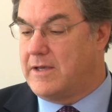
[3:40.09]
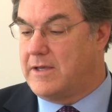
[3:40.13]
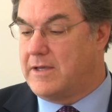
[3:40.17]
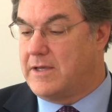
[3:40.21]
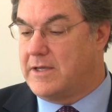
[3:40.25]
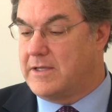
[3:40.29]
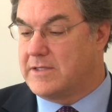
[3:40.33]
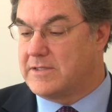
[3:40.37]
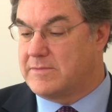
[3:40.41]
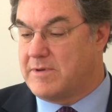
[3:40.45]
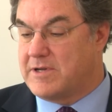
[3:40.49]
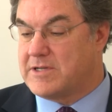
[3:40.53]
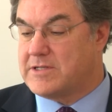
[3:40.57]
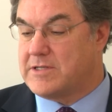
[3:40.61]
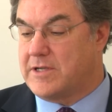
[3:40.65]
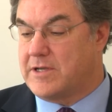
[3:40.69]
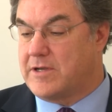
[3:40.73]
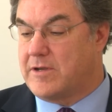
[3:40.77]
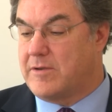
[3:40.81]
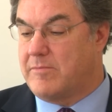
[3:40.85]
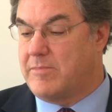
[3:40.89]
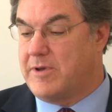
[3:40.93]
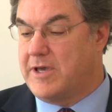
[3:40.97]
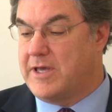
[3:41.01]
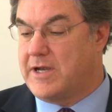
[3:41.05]
especially
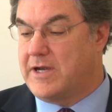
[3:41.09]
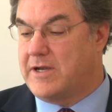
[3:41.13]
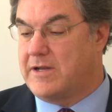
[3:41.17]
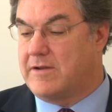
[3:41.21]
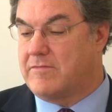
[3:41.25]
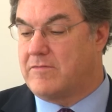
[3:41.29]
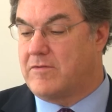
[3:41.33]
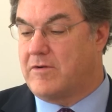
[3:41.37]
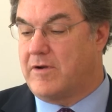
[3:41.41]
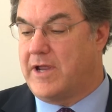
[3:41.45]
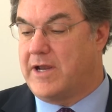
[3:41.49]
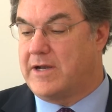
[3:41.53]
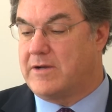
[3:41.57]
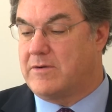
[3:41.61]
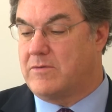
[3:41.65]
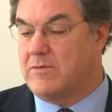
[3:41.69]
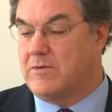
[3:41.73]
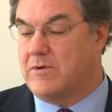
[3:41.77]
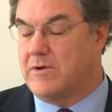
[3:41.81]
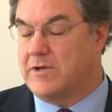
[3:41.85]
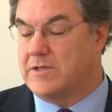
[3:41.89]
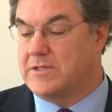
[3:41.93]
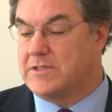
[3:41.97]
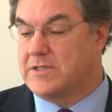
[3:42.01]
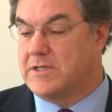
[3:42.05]
competitive grant
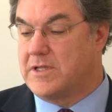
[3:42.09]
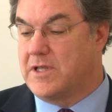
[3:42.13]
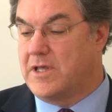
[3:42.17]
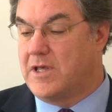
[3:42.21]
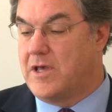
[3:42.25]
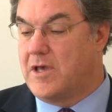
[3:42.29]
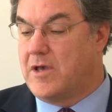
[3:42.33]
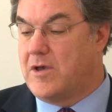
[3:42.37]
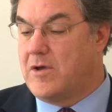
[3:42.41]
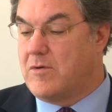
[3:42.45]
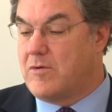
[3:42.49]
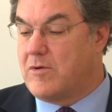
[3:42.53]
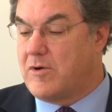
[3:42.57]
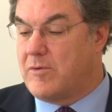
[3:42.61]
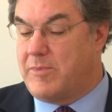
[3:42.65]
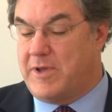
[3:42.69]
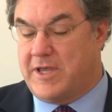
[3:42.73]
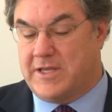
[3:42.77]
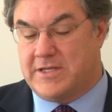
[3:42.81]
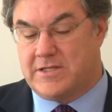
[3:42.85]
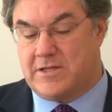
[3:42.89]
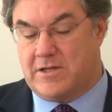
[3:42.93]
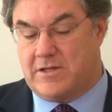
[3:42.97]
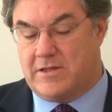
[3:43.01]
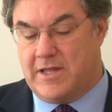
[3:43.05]
awards were
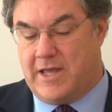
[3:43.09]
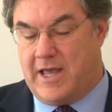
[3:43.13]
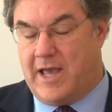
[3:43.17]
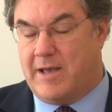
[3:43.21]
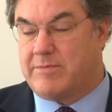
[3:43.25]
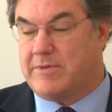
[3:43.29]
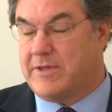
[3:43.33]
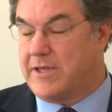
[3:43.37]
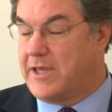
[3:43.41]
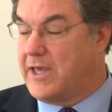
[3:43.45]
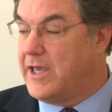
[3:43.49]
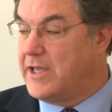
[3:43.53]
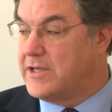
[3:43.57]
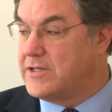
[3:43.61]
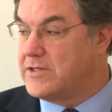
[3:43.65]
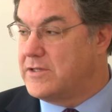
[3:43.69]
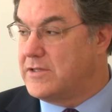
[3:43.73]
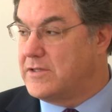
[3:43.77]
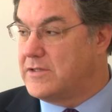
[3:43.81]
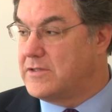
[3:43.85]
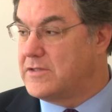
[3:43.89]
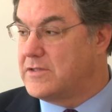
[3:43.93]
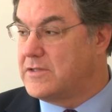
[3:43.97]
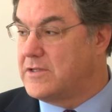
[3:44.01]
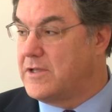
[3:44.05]
based on the
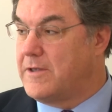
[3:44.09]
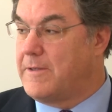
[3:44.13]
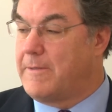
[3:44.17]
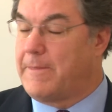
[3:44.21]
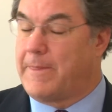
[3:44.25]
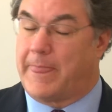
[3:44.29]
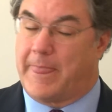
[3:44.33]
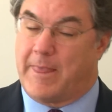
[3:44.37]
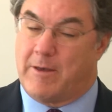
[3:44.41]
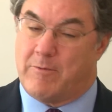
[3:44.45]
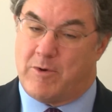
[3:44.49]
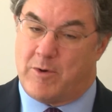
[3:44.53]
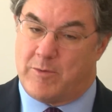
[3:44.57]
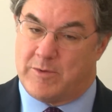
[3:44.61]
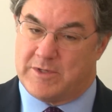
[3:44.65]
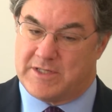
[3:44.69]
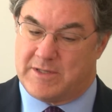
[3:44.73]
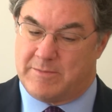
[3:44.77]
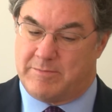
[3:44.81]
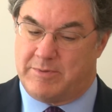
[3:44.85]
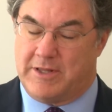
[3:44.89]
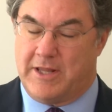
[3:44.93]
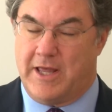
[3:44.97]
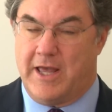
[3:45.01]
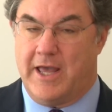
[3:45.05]
applications. What was the
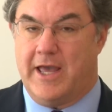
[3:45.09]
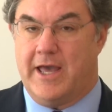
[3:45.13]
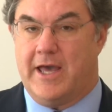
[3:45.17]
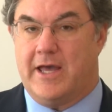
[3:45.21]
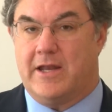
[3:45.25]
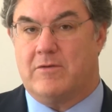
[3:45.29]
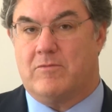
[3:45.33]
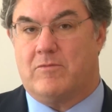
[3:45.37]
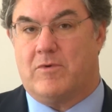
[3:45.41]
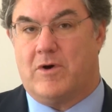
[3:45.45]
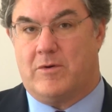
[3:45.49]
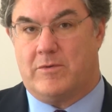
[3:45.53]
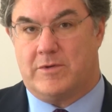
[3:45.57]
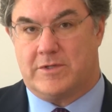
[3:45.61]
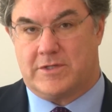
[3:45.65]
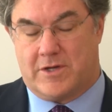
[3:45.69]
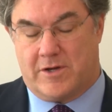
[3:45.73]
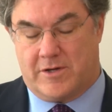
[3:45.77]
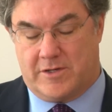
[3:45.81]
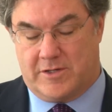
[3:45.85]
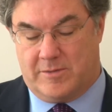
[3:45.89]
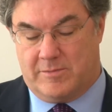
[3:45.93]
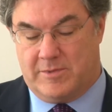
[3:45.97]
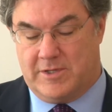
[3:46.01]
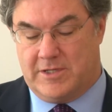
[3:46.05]
plan? What was
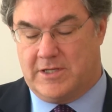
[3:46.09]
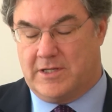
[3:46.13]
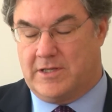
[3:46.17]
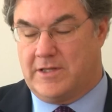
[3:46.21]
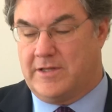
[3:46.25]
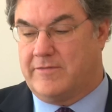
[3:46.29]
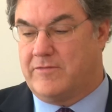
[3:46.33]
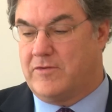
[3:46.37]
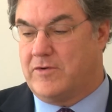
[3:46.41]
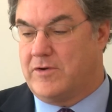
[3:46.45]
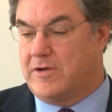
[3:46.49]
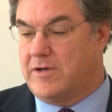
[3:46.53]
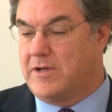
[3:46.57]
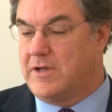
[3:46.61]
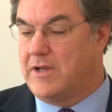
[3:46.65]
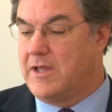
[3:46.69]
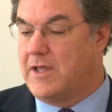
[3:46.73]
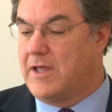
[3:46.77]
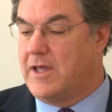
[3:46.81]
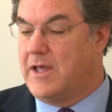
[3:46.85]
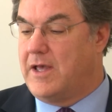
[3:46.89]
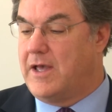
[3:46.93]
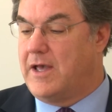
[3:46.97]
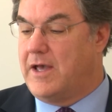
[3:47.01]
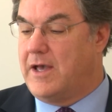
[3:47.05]
going to be delivered?
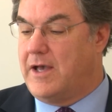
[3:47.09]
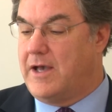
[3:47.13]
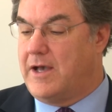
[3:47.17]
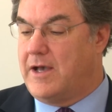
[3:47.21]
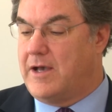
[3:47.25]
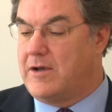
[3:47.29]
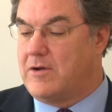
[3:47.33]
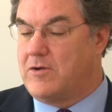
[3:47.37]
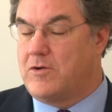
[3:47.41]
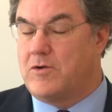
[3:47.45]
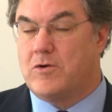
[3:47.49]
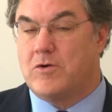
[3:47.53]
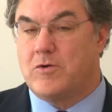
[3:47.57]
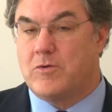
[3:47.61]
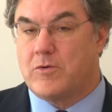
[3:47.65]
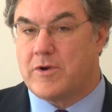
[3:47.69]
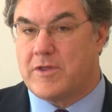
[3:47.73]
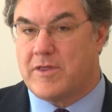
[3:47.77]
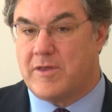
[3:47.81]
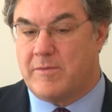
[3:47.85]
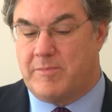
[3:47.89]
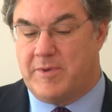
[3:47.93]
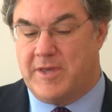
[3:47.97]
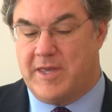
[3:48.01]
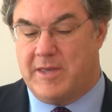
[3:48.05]
Who were
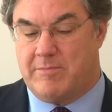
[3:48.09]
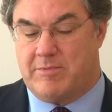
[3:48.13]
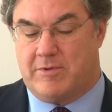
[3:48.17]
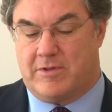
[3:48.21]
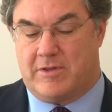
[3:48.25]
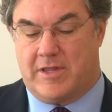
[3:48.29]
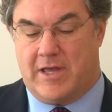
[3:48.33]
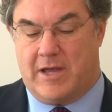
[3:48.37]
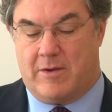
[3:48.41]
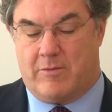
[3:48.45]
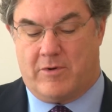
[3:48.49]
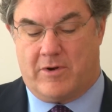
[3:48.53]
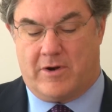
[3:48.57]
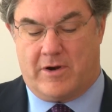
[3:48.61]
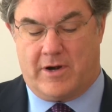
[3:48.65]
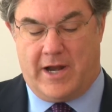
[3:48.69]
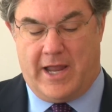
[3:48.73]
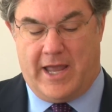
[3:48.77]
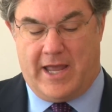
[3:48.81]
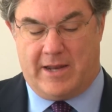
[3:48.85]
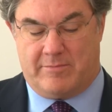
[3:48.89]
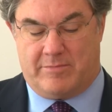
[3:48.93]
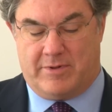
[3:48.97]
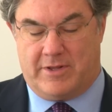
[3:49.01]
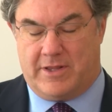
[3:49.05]
the people that were
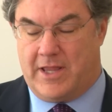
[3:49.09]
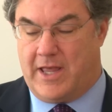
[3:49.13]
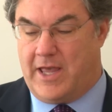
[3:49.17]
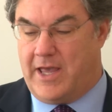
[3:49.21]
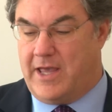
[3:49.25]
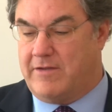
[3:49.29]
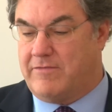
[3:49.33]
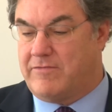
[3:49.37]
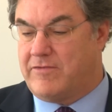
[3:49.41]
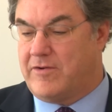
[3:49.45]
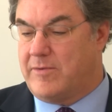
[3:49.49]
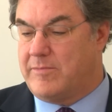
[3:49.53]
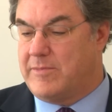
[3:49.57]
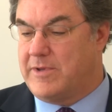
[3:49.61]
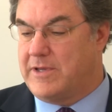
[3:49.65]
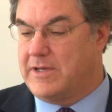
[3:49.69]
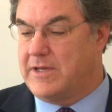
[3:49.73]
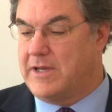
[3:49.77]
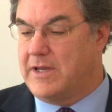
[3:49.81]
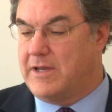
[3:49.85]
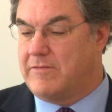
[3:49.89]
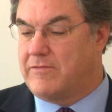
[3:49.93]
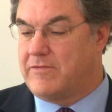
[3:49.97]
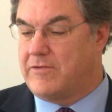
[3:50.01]
at play from an